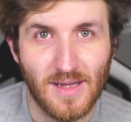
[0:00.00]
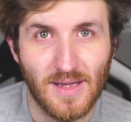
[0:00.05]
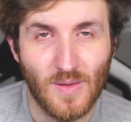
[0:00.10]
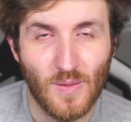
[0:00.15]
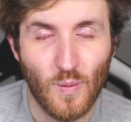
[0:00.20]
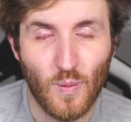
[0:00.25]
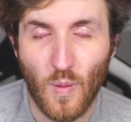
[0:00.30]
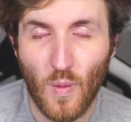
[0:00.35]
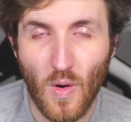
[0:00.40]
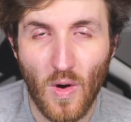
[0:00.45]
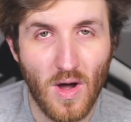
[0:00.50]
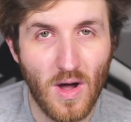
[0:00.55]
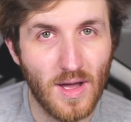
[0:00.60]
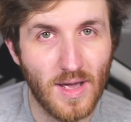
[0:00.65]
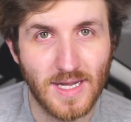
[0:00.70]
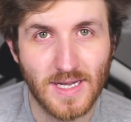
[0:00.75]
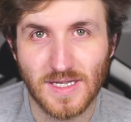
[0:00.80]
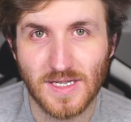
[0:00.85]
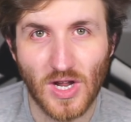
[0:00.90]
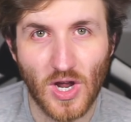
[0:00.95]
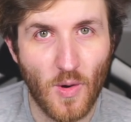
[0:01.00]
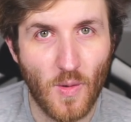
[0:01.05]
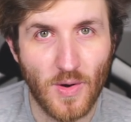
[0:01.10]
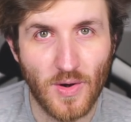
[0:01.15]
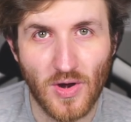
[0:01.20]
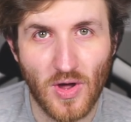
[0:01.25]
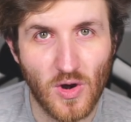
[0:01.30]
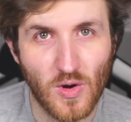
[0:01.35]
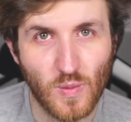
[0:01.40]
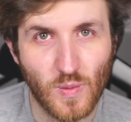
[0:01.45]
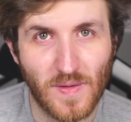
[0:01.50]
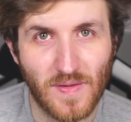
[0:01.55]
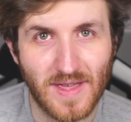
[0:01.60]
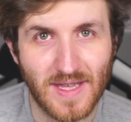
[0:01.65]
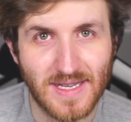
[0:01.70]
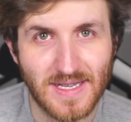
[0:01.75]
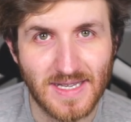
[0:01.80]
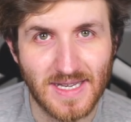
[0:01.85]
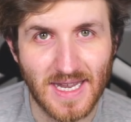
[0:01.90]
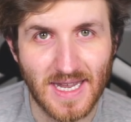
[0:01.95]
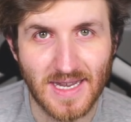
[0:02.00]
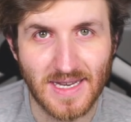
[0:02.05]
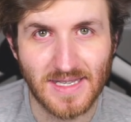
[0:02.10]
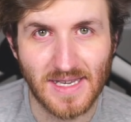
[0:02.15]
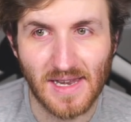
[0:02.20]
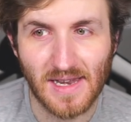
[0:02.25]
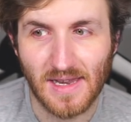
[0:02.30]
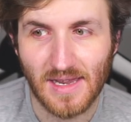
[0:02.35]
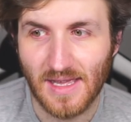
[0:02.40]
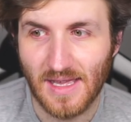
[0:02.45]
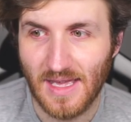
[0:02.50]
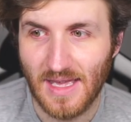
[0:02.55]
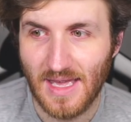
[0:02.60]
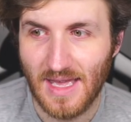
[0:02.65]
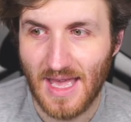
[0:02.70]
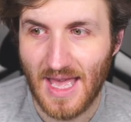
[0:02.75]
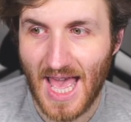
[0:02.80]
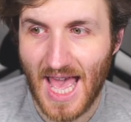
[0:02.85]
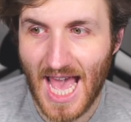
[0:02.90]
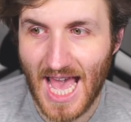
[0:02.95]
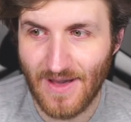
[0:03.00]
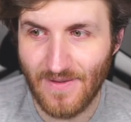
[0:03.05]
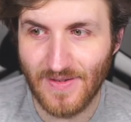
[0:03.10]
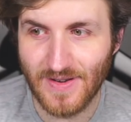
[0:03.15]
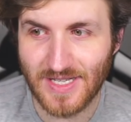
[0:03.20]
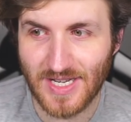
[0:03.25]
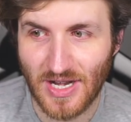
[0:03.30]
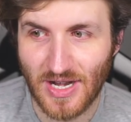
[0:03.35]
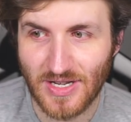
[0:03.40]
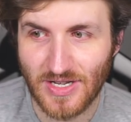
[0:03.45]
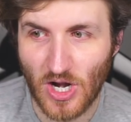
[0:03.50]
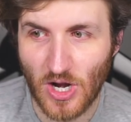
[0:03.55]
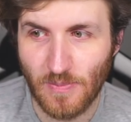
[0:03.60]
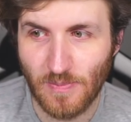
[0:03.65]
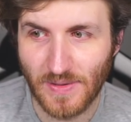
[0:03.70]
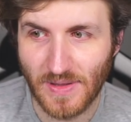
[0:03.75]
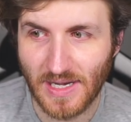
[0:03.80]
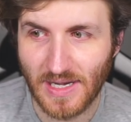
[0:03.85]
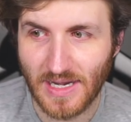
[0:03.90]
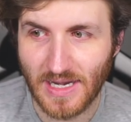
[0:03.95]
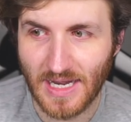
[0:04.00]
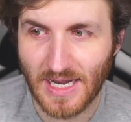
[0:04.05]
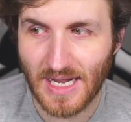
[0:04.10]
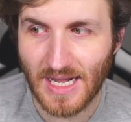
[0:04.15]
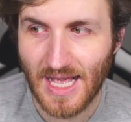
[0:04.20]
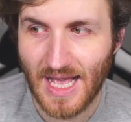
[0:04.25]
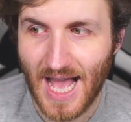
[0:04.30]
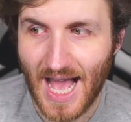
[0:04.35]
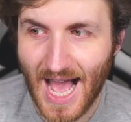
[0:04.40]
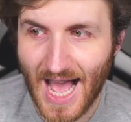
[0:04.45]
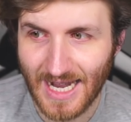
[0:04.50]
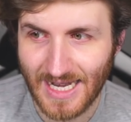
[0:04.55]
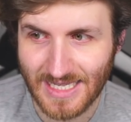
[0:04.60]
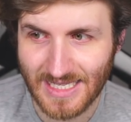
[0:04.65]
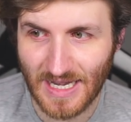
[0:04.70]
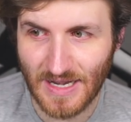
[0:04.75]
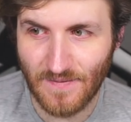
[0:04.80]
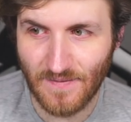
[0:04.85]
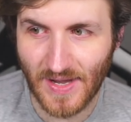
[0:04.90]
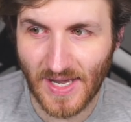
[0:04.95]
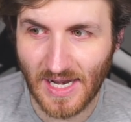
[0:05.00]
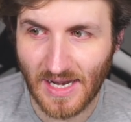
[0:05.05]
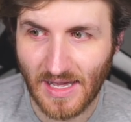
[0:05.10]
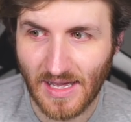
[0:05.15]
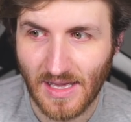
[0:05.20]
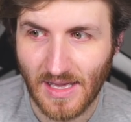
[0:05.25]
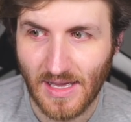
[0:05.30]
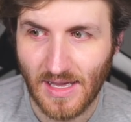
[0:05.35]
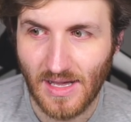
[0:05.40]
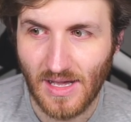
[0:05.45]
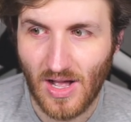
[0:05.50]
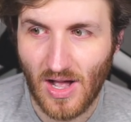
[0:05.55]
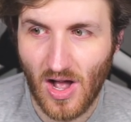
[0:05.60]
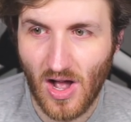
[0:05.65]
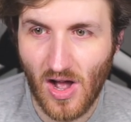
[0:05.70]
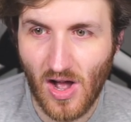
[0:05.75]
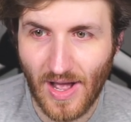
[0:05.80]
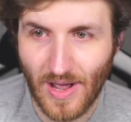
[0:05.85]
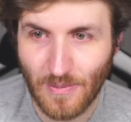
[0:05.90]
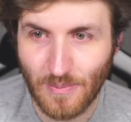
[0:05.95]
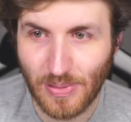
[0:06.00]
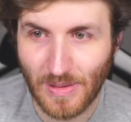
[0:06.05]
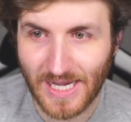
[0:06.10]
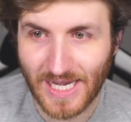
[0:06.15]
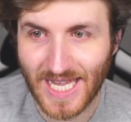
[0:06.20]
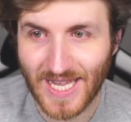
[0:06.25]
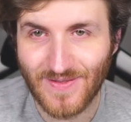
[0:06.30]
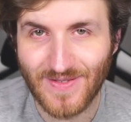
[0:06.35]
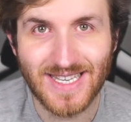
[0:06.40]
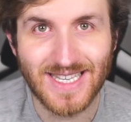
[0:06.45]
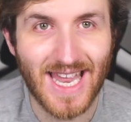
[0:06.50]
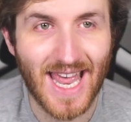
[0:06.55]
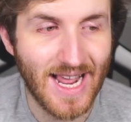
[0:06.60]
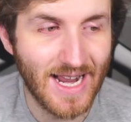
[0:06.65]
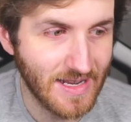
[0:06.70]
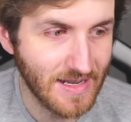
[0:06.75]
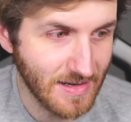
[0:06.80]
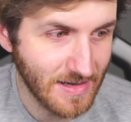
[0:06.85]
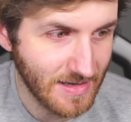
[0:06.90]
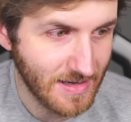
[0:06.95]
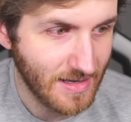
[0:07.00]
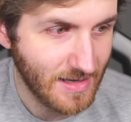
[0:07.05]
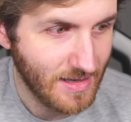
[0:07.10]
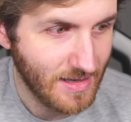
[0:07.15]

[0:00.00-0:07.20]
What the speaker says: What is going on with this season? Everton are top of the league. Aston Villa are, I believe, 2nd.